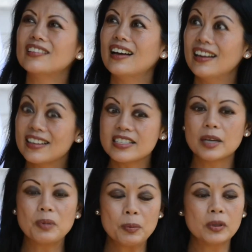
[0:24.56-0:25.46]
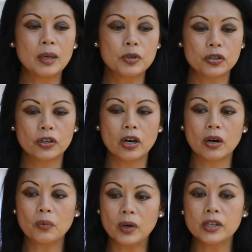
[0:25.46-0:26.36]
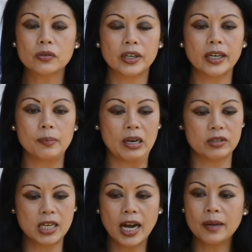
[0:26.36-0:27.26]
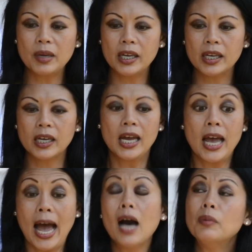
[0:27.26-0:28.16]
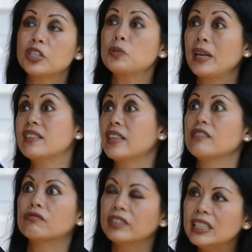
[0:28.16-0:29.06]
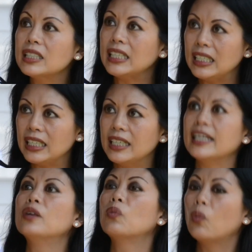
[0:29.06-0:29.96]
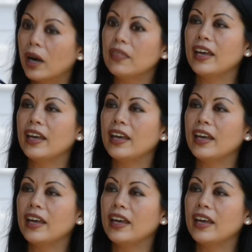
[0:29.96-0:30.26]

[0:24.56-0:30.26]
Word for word: Nice. And people, I'm sure, are wondering about timing, how much space they really need, and what